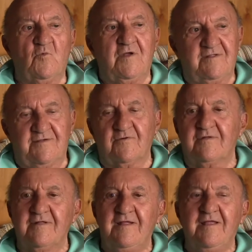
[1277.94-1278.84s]
well, there
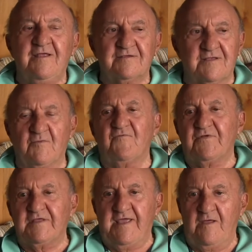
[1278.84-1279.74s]
were some of
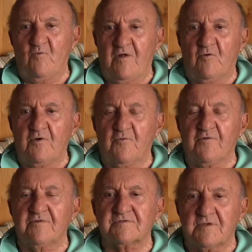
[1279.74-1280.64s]
it came while we
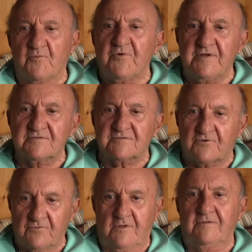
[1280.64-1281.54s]
were in submarine
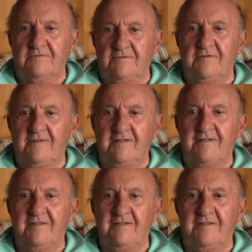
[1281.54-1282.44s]
school.
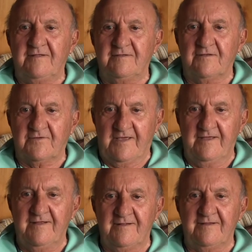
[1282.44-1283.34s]

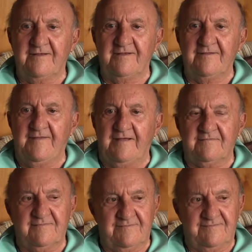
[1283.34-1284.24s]
Okay, and
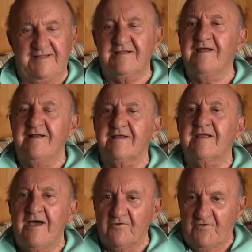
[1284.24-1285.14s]
that that kind of
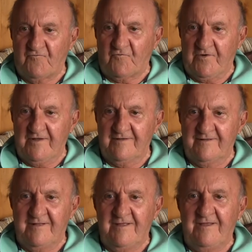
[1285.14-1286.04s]
counted for you.
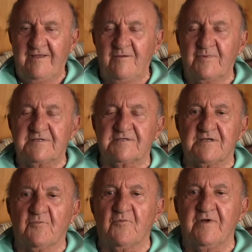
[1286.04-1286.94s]
But the
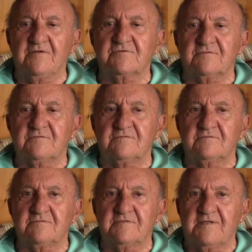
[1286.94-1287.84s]
submarines
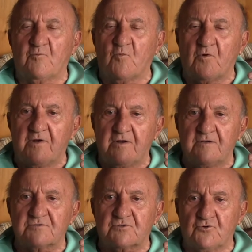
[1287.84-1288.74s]
that were in
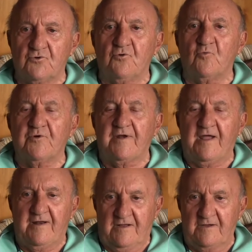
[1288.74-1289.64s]
the school were
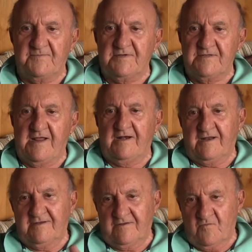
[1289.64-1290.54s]
not up to date
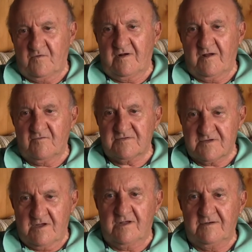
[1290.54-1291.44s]
like the one I was
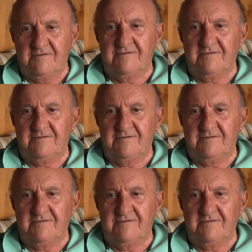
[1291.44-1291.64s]
on.